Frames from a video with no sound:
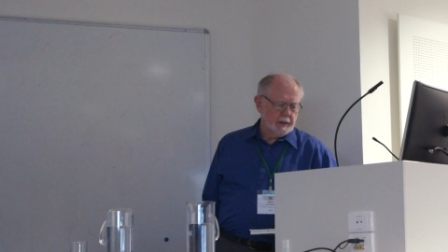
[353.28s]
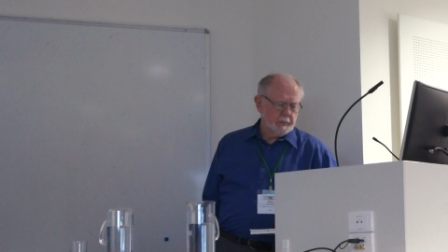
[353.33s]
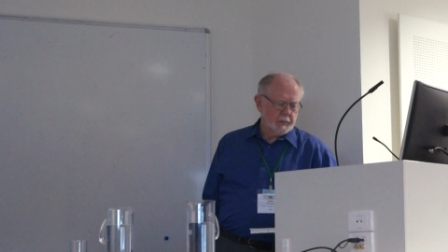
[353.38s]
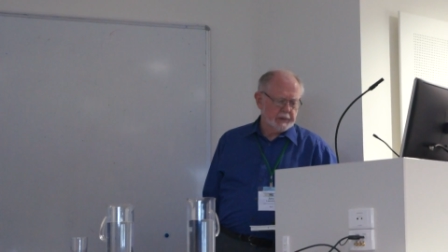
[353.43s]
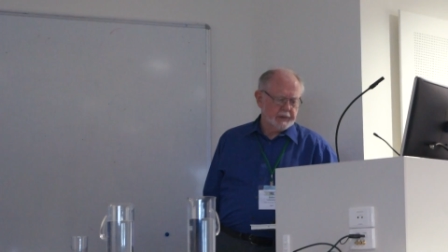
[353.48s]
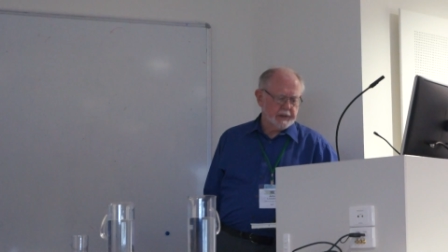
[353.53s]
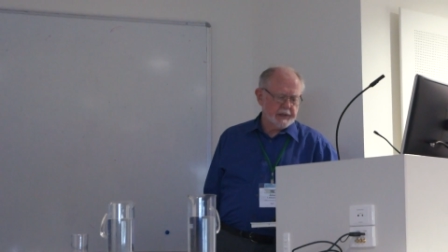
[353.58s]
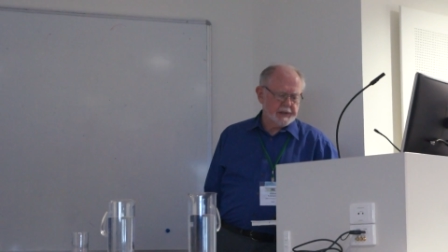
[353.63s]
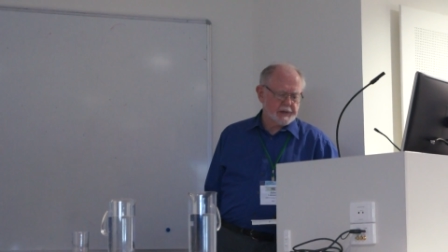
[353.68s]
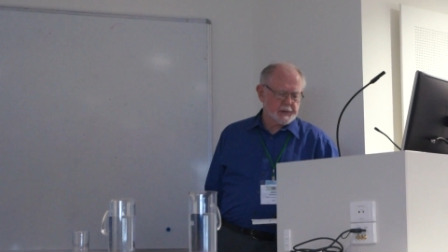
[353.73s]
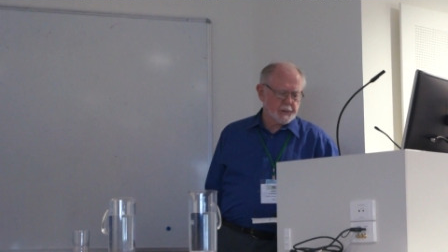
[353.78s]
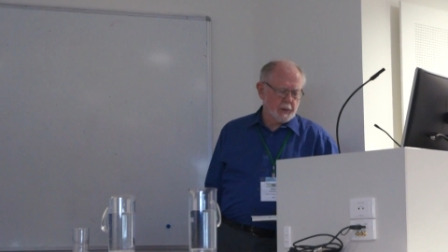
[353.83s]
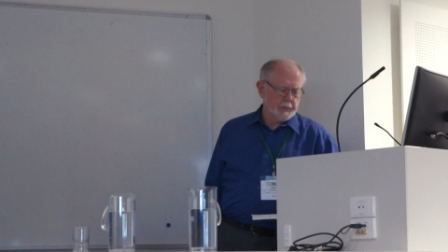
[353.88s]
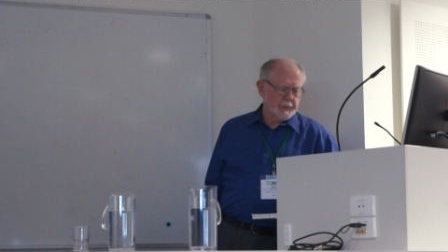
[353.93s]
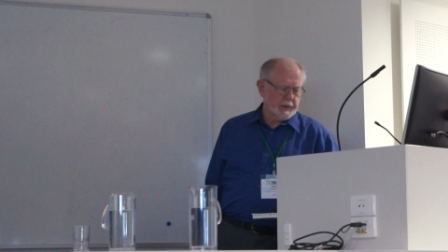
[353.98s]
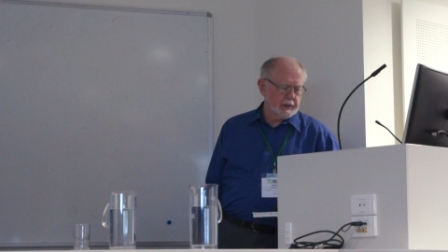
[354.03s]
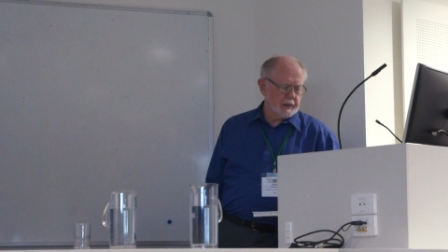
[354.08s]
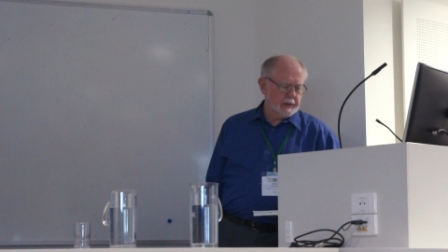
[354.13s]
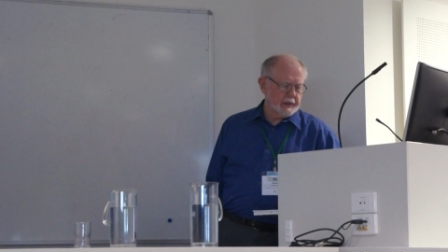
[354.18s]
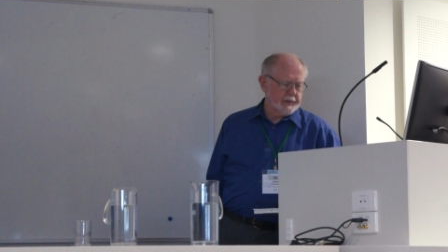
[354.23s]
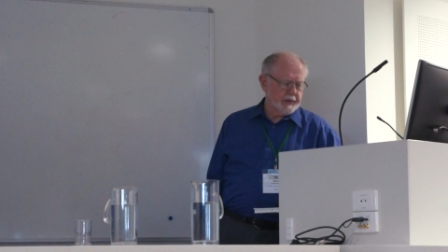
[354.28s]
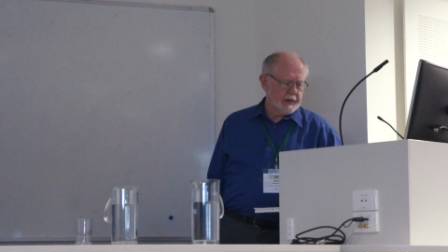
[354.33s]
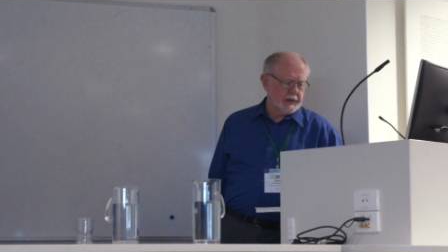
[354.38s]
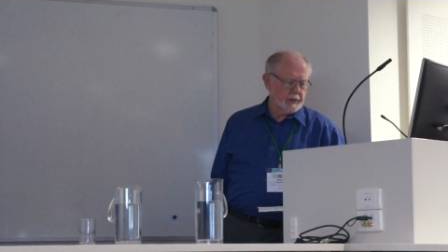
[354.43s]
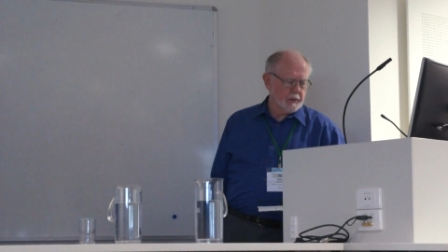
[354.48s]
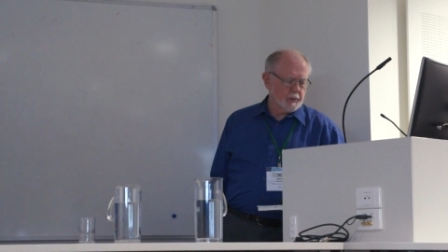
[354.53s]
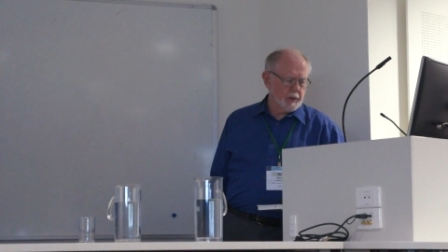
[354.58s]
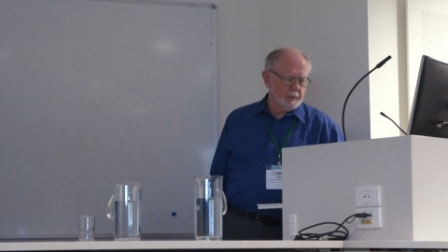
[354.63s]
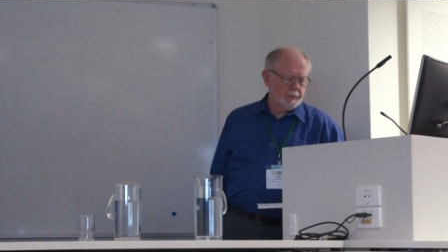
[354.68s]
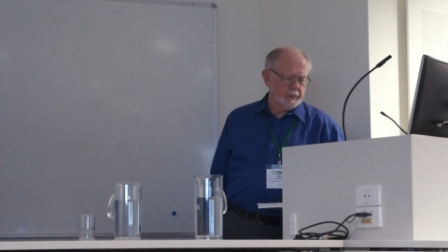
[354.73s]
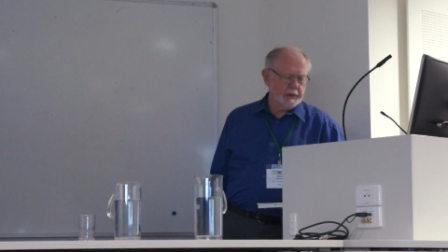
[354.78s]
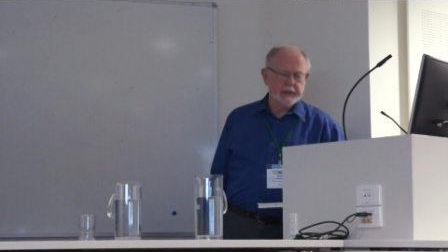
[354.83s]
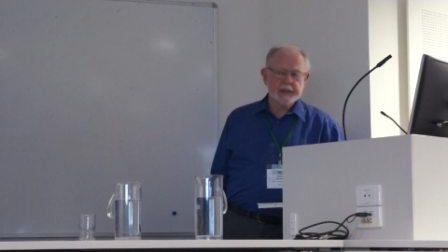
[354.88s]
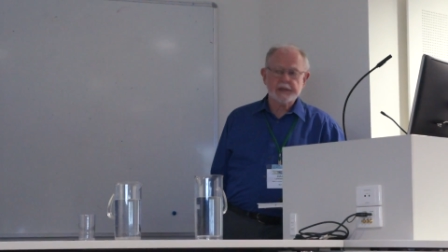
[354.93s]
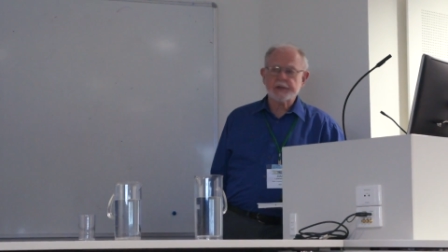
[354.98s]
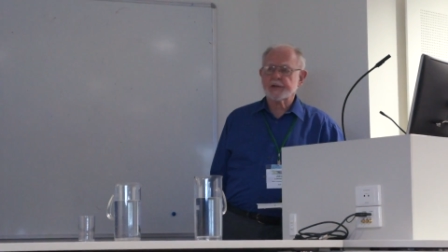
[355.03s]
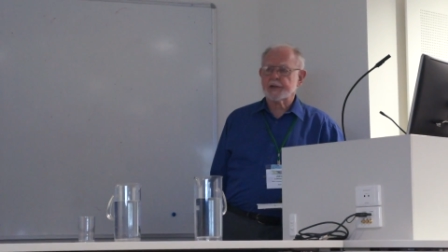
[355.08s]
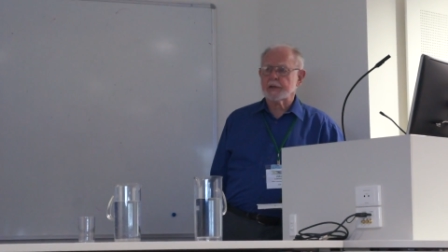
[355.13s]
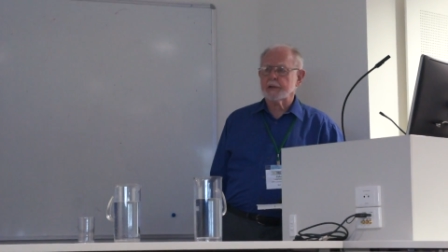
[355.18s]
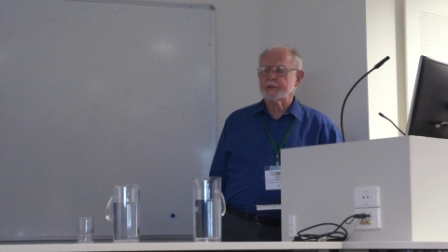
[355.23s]
but these were merely the
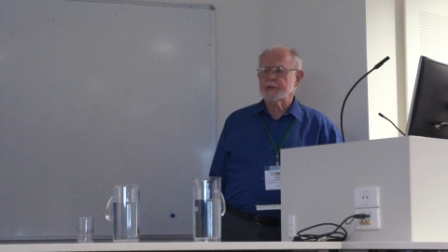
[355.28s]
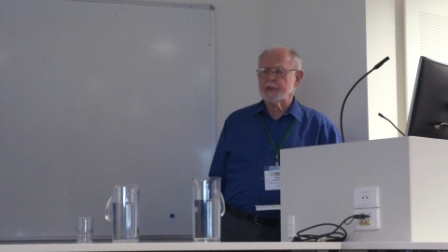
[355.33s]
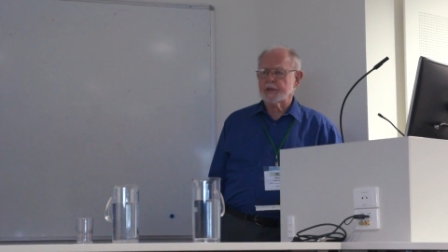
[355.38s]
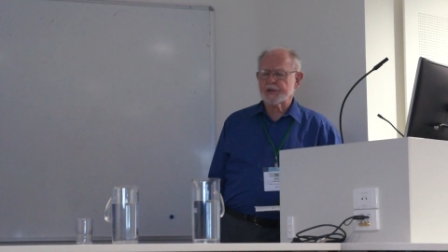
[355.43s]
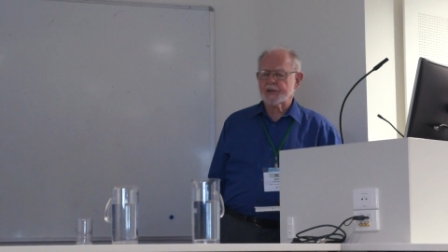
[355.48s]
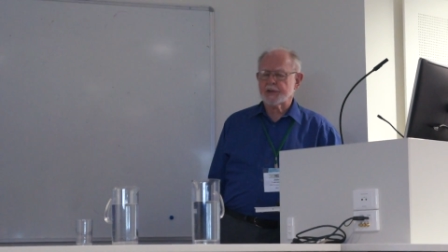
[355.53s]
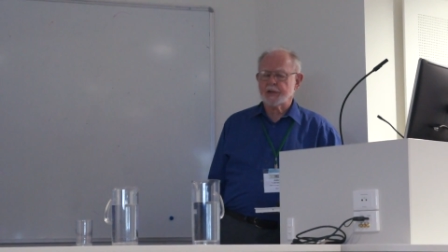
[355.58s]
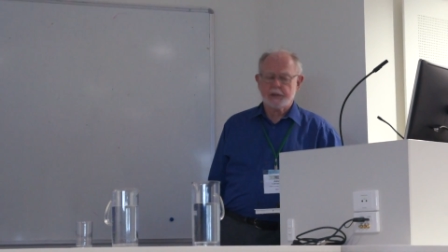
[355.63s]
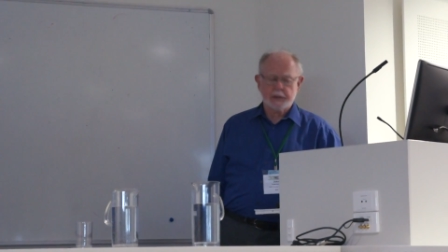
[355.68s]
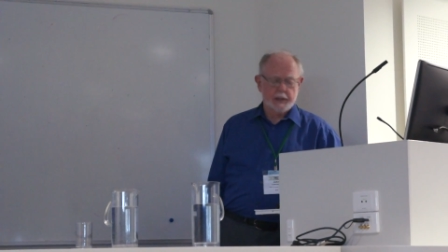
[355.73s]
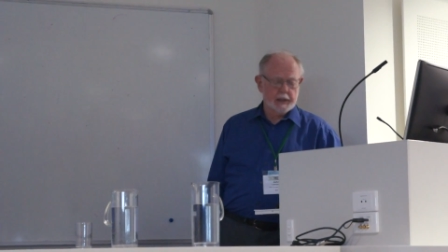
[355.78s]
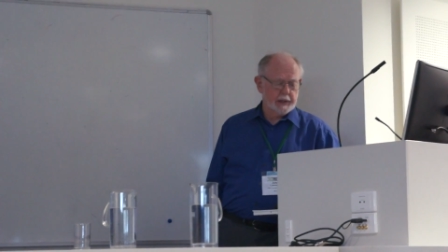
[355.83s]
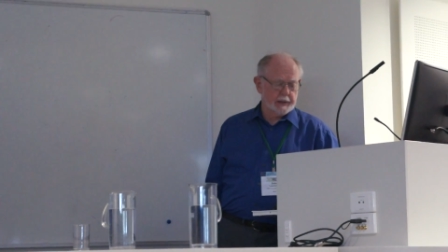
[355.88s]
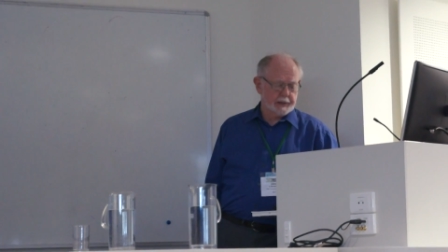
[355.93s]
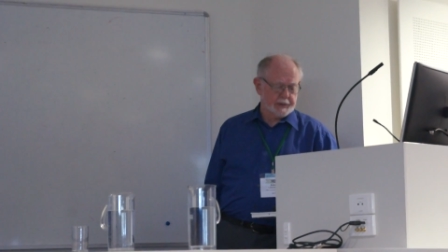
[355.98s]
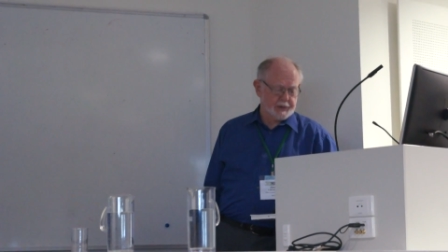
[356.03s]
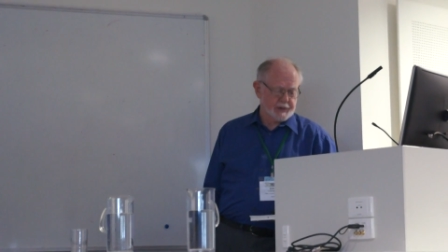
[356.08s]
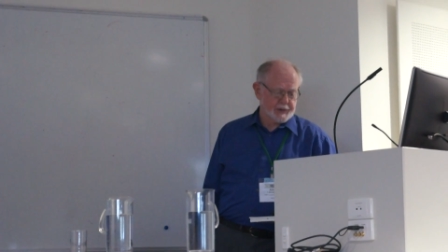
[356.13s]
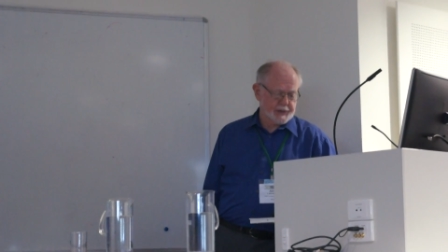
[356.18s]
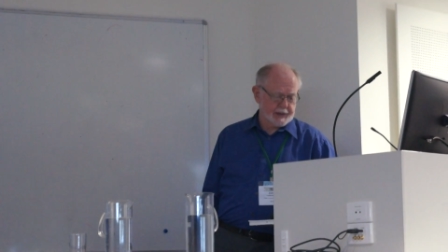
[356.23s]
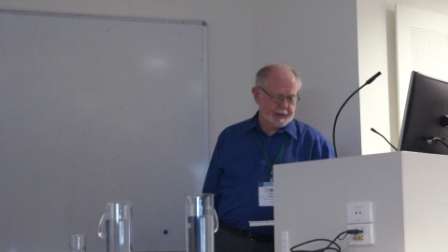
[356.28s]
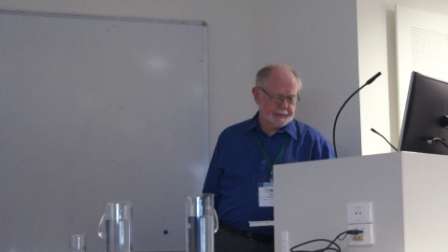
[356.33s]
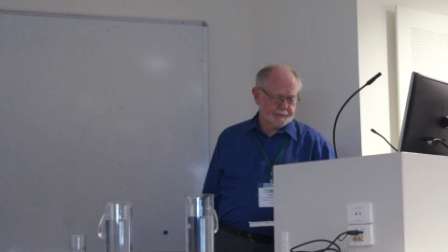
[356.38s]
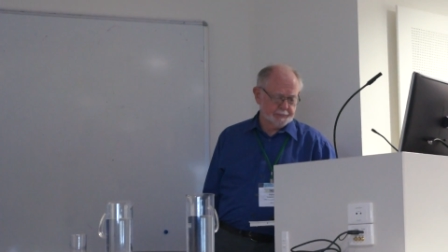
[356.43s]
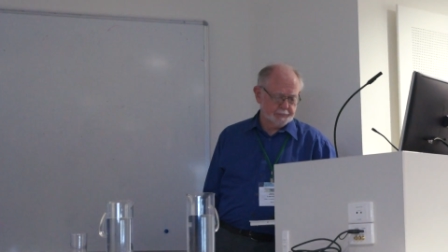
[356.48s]
rumblings of distant guns.